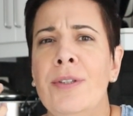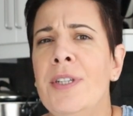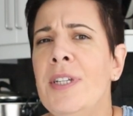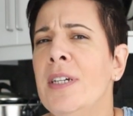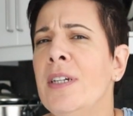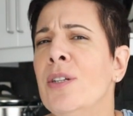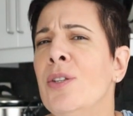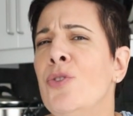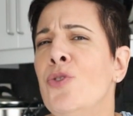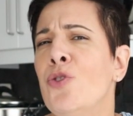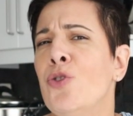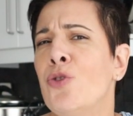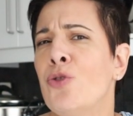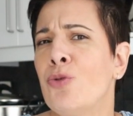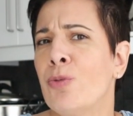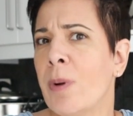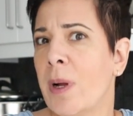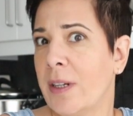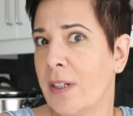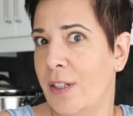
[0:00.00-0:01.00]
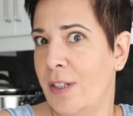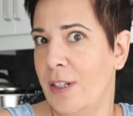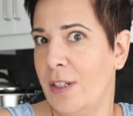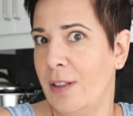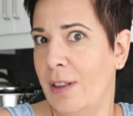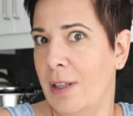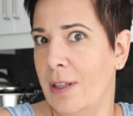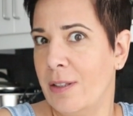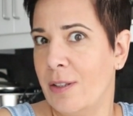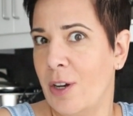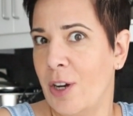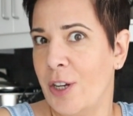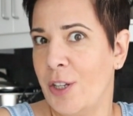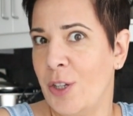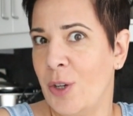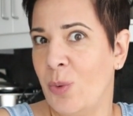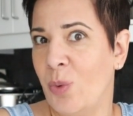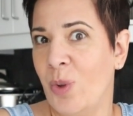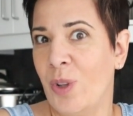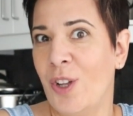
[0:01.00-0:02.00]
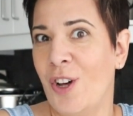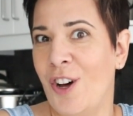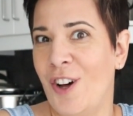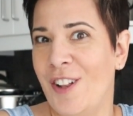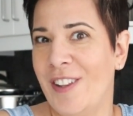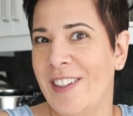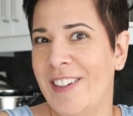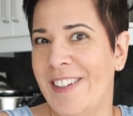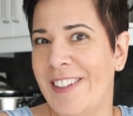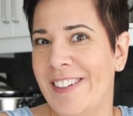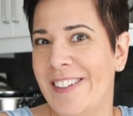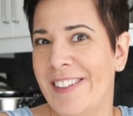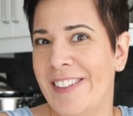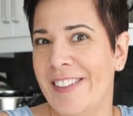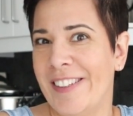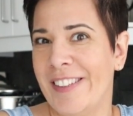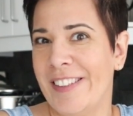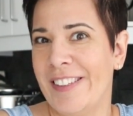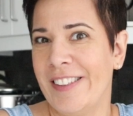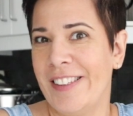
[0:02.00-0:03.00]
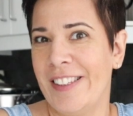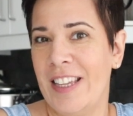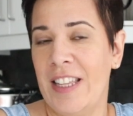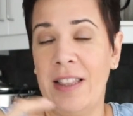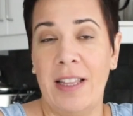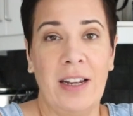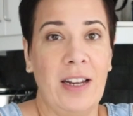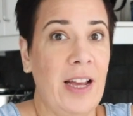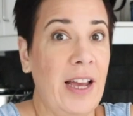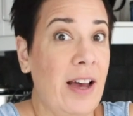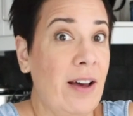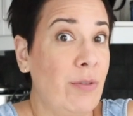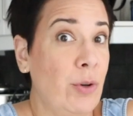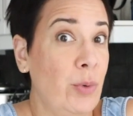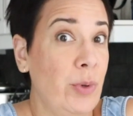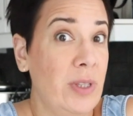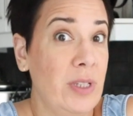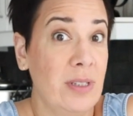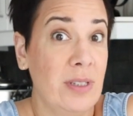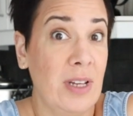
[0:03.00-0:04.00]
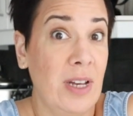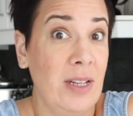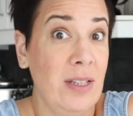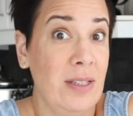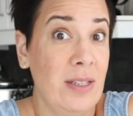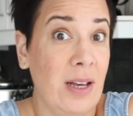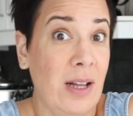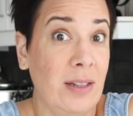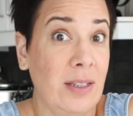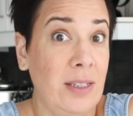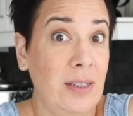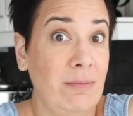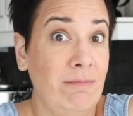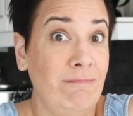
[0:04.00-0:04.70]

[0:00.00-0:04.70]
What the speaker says: deconstructed lasagna, we'll call it. And then I have it with a side salad.